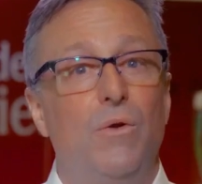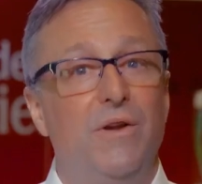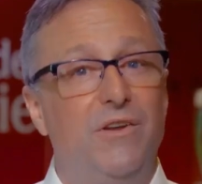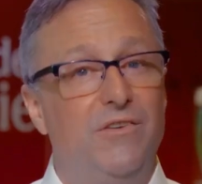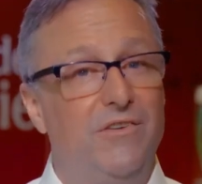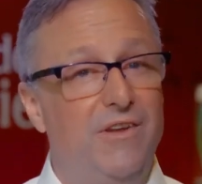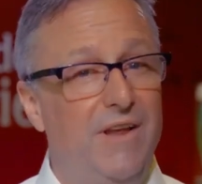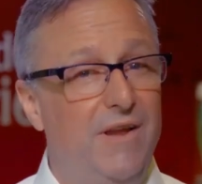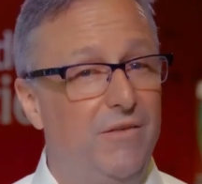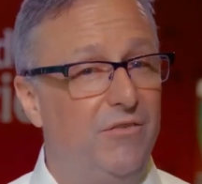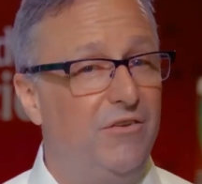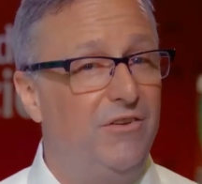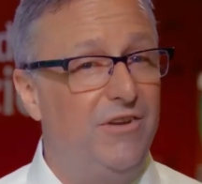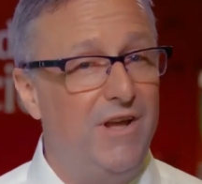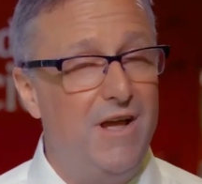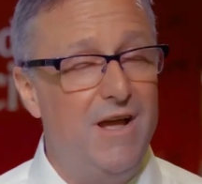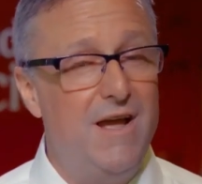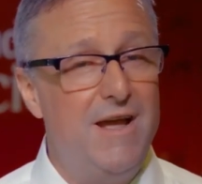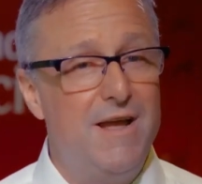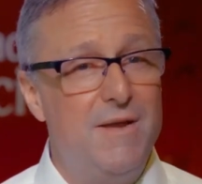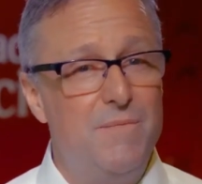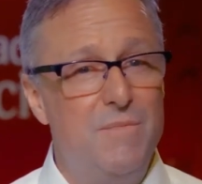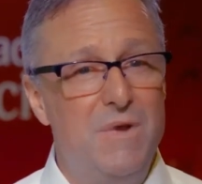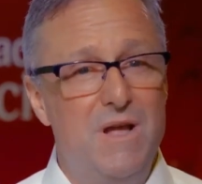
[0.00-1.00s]
only saves
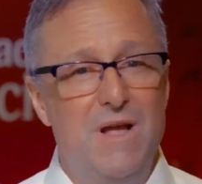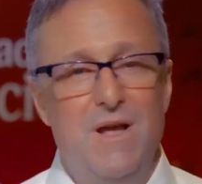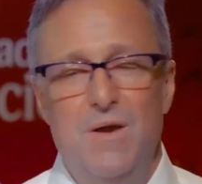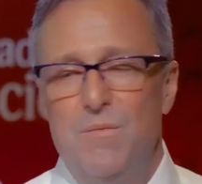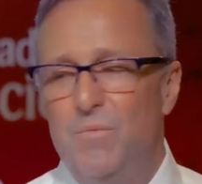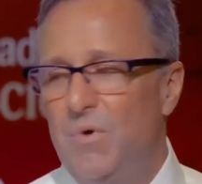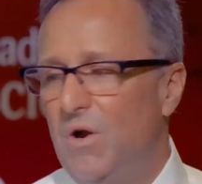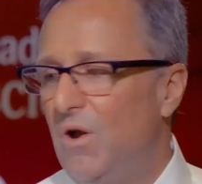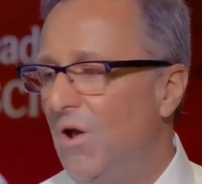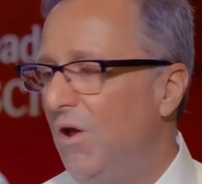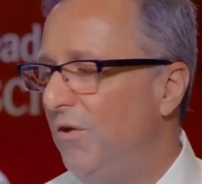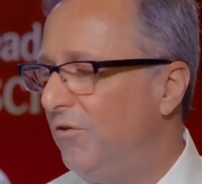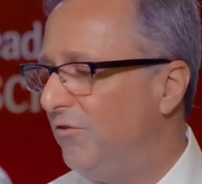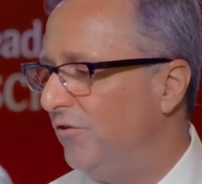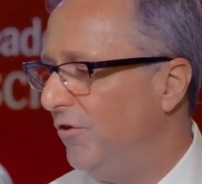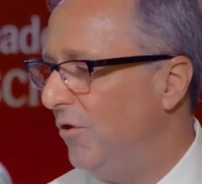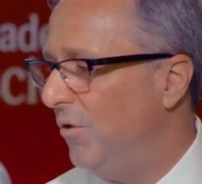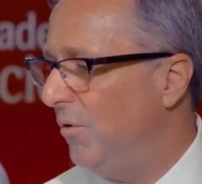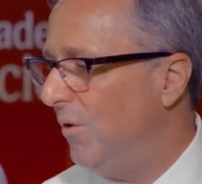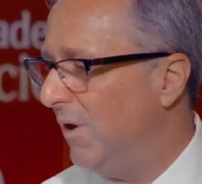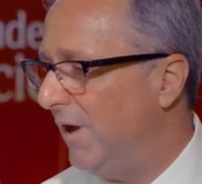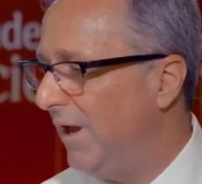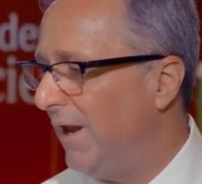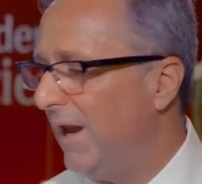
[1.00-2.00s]
time, but
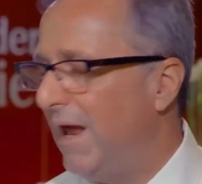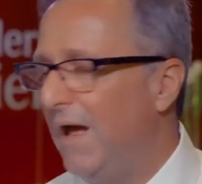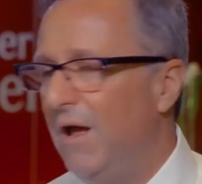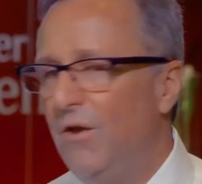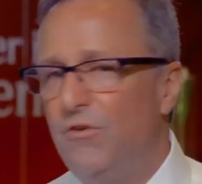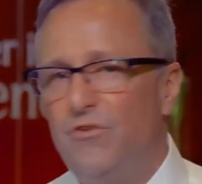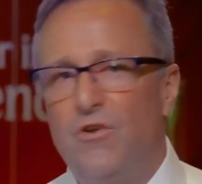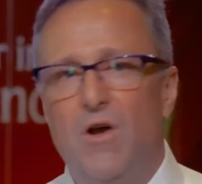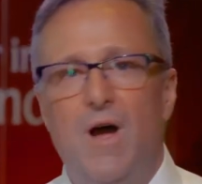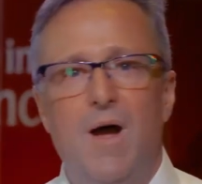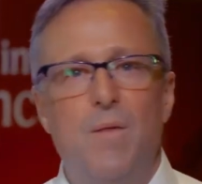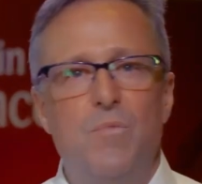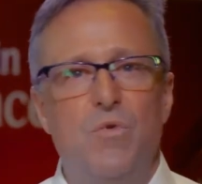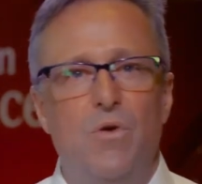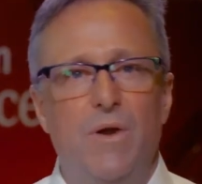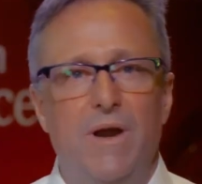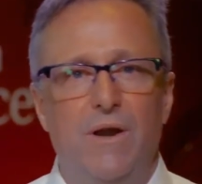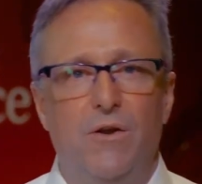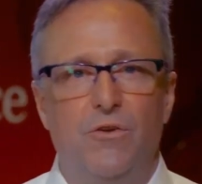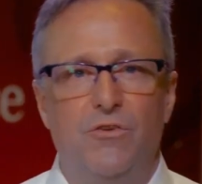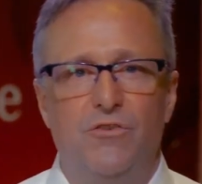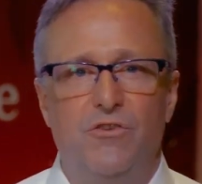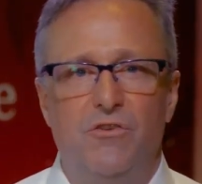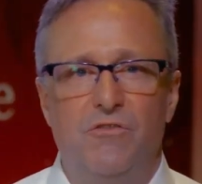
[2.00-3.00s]
also allows
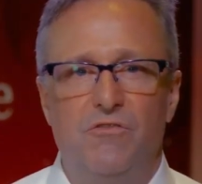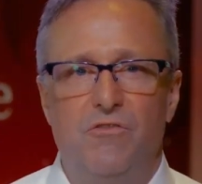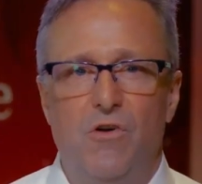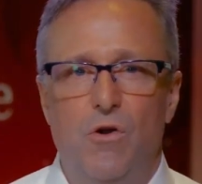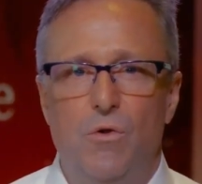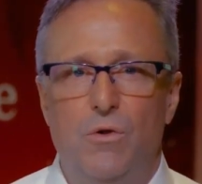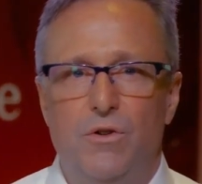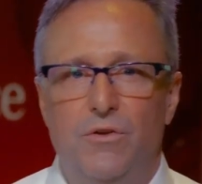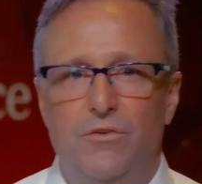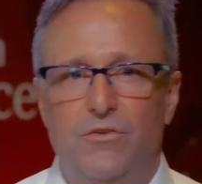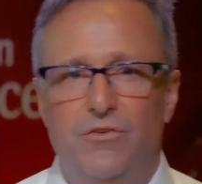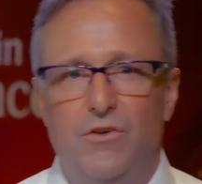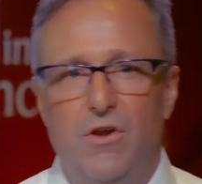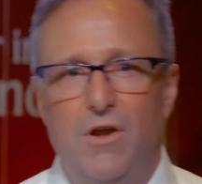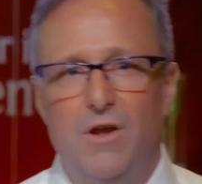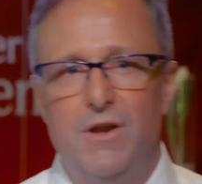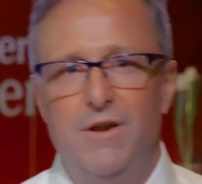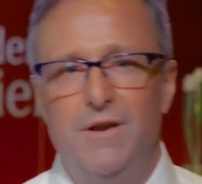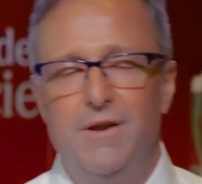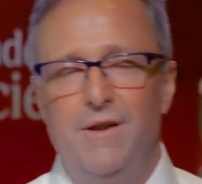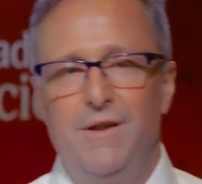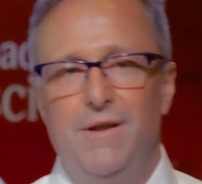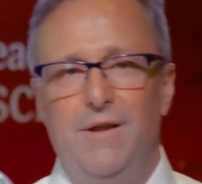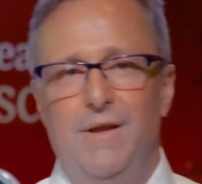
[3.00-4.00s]
operators to focus
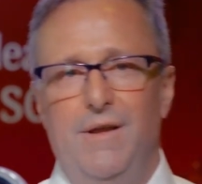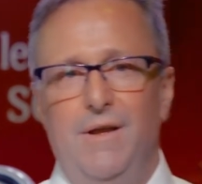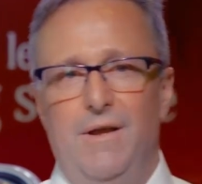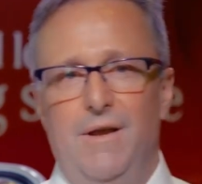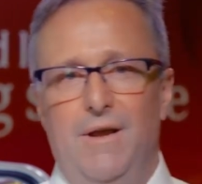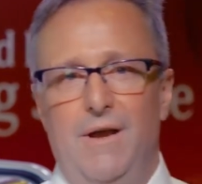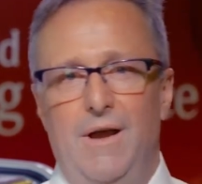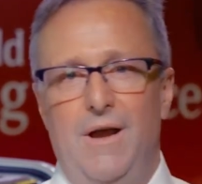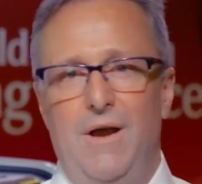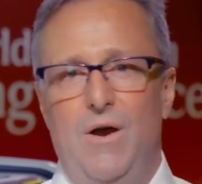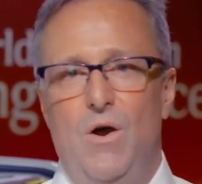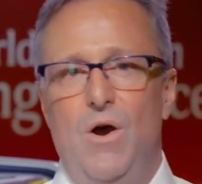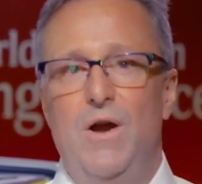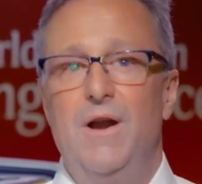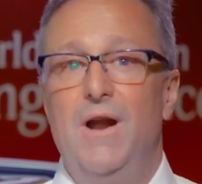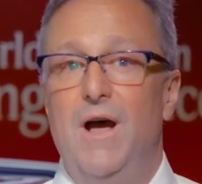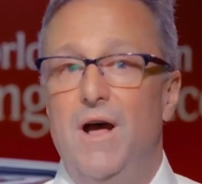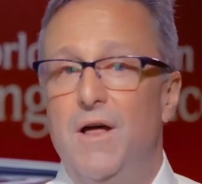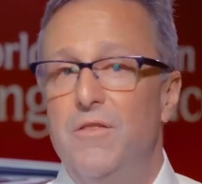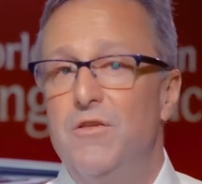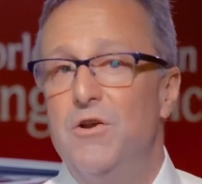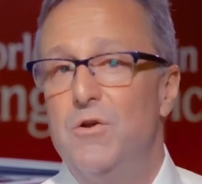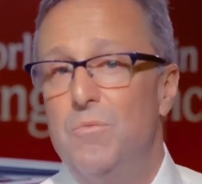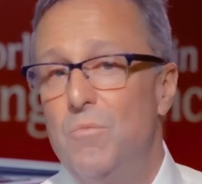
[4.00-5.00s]
on
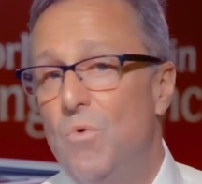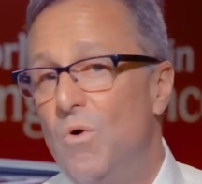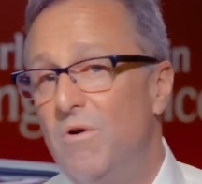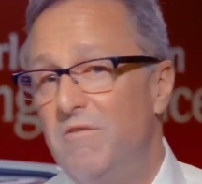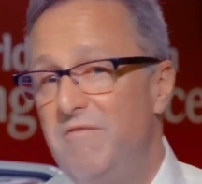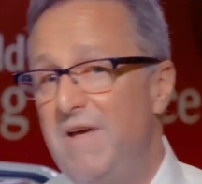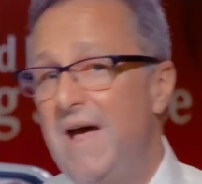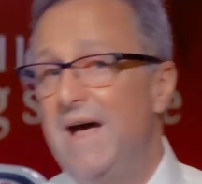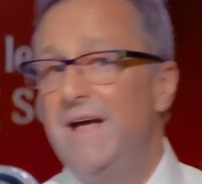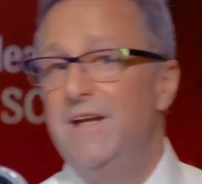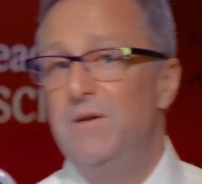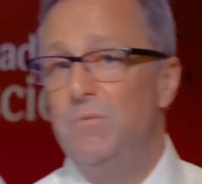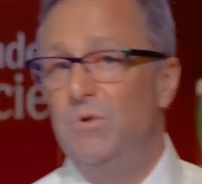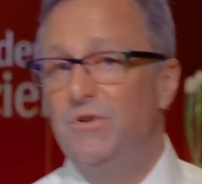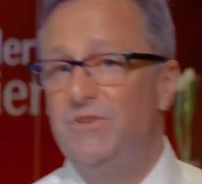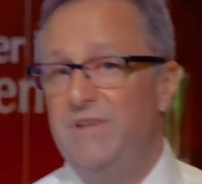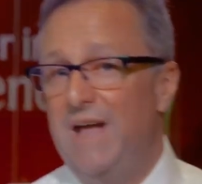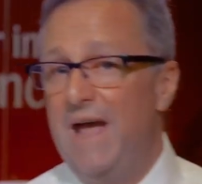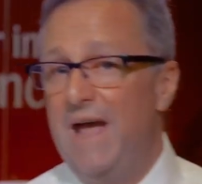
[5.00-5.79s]
other more valuable